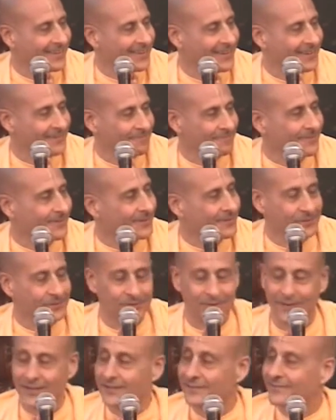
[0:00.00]
I'm so
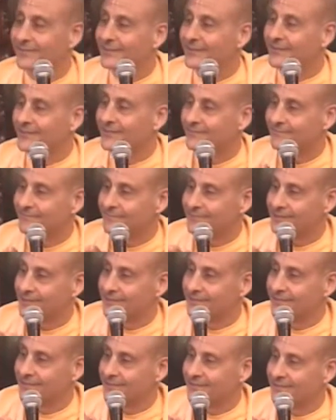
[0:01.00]
grateful.
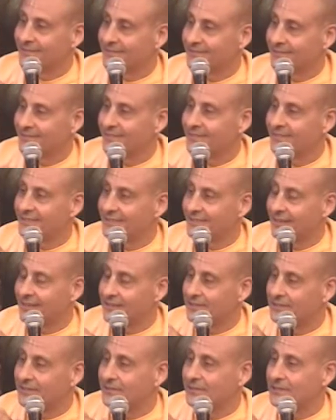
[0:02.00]
And
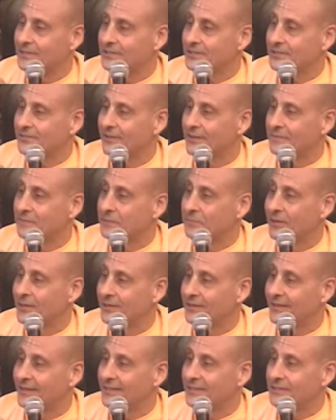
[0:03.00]
Jayadvaita Swami
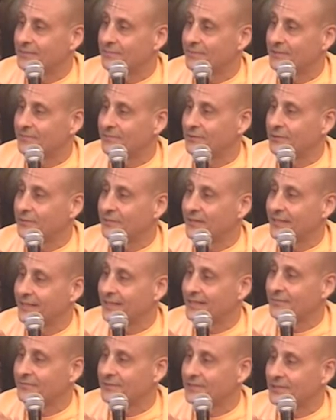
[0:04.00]
Maharaj, before we
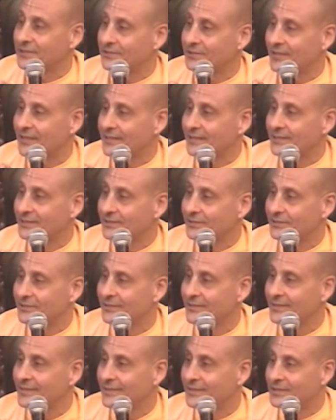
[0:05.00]
end, would you like to
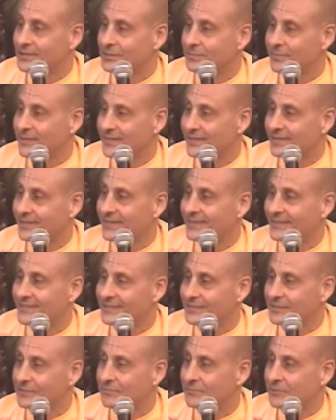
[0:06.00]
speak
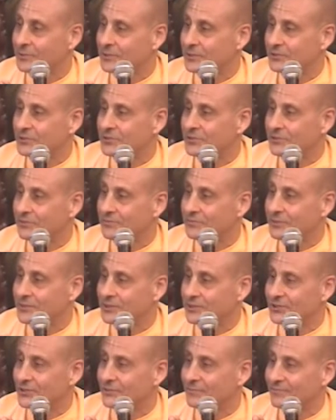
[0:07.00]
some words of
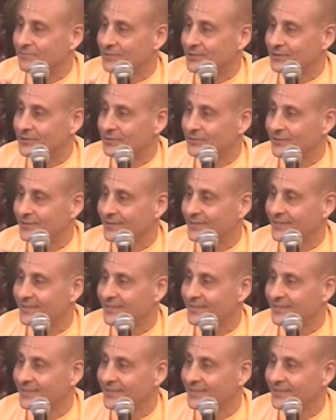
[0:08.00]
wisdom to